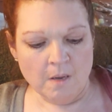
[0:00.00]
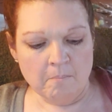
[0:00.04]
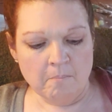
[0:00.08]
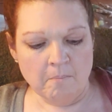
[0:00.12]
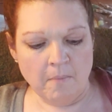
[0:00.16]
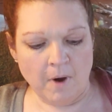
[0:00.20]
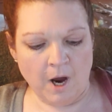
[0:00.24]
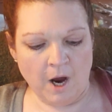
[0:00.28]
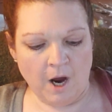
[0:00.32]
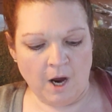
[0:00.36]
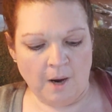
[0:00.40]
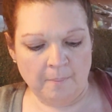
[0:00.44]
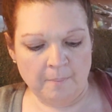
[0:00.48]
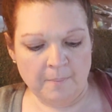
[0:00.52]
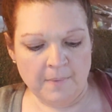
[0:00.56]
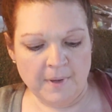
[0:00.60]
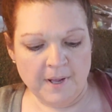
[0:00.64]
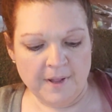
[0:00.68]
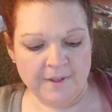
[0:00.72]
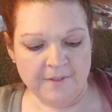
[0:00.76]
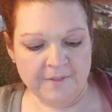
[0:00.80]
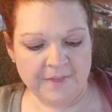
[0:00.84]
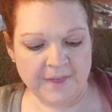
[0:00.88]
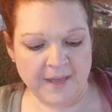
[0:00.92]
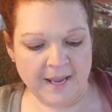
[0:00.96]
Mom,
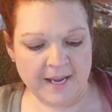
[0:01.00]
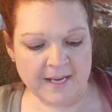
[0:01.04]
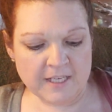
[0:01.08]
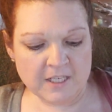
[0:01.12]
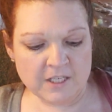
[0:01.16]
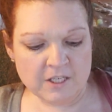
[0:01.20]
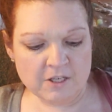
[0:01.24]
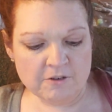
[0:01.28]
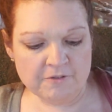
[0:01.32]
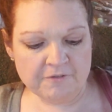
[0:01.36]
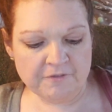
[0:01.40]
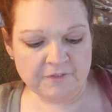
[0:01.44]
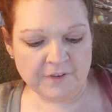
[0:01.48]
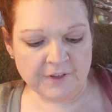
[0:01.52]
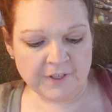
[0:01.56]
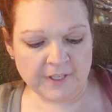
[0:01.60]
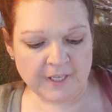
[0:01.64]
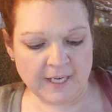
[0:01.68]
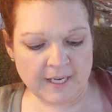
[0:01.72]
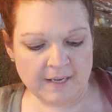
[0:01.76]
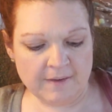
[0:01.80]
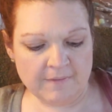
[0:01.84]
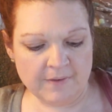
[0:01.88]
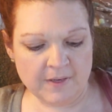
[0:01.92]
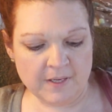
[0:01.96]
thank you for
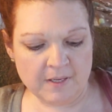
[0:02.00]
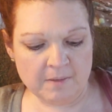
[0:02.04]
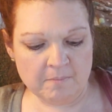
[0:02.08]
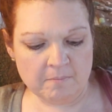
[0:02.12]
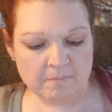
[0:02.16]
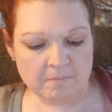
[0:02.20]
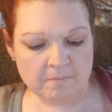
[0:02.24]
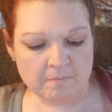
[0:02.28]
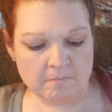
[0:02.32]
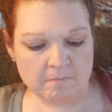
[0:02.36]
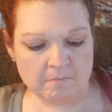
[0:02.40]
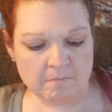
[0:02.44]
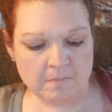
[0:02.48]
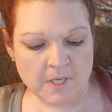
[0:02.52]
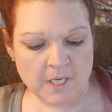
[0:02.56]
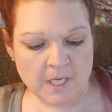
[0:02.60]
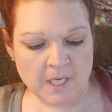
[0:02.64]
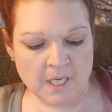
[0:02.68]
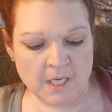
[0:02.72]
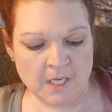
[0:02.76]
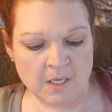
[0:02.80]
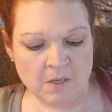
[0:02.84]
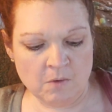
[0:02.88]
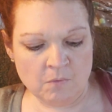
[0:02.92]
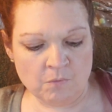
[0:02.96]
giving
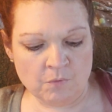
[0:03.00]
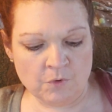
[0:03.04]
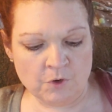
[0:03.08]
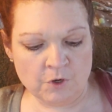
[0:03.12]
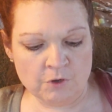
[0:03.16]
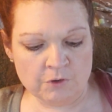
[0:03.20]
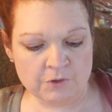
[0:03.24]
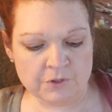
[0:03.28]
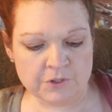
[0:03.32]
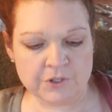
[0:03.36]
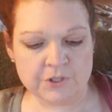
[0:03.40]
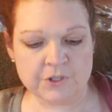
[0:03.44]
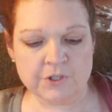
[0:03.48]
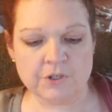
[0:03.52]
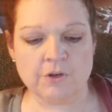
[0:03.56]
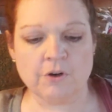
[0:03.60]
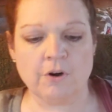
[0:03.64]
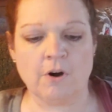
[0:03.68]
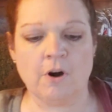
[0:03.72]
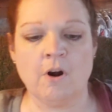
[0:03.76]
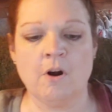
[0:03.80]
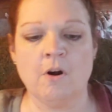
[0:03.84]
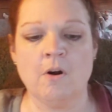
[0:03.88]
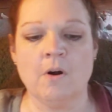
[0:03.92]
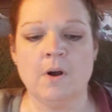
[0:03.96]
me roots to
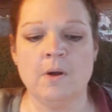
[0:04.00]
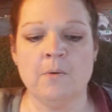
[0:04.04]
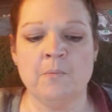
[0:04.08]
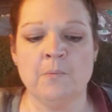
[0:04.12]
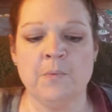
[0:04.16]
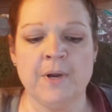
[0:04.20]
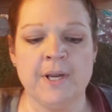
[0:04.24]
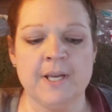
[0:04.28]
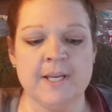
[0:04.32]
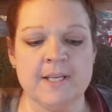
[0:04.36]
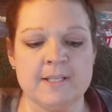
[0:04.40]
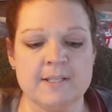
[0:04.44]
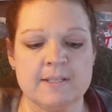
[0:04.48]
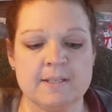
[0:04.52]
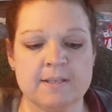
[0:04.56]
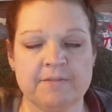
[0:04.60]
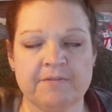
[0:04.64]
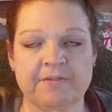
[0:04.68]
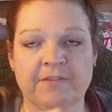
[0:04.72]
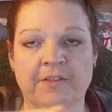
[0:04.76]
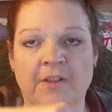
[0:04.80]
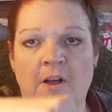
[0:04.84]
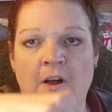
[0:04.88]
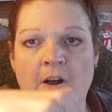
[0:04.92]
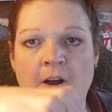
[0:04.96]
grow and wings to
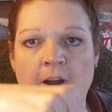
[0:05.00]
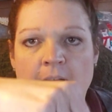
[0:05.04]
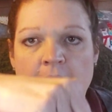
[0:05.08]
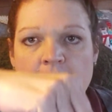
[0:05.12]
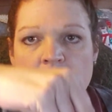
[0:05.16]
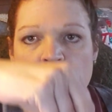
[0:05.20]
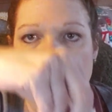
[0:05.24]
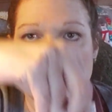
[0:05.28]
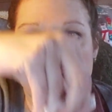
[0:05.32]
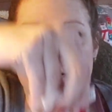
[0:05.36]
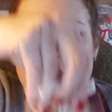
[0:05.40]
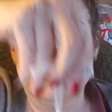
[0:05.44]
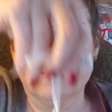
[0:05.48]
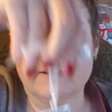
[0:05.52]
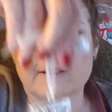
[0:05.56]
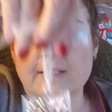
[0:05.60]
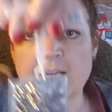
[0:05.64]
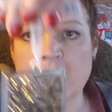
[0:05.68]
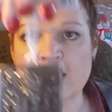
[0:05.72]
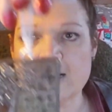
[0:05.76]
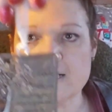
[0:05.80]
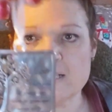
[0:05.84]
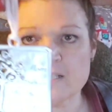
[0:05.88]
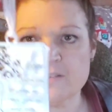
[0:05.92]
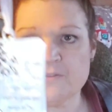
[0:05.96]
fly.
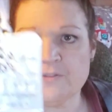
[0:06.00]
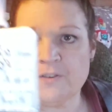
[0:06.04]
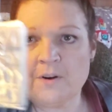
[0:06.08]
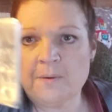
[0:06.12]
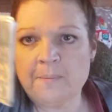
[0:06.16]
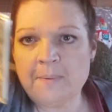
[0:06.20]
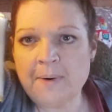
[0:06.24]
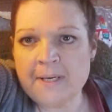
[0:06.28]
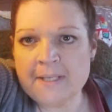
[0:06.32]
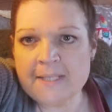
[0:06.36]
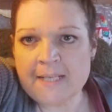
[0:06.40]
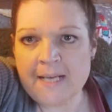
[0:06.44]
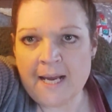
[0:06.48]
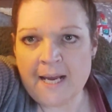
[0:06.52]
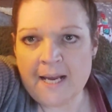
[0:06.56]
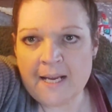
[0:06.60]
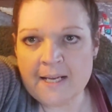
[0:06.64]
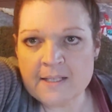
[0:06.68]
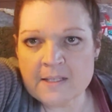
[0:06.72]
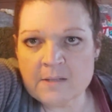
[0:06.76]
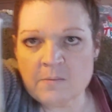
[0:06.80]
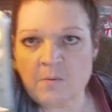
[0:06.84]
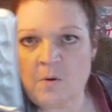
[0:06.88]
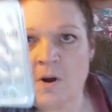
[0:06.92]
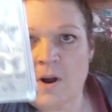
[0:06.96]
That's for my
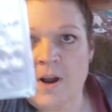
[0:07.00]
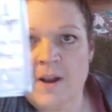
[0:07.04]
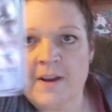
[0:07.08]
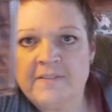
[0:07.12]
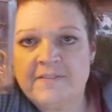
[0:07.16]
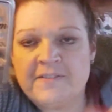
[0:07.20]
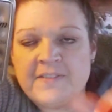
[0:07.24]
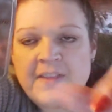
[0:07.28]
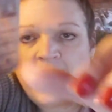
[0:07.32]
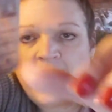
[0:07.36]
dad's wife,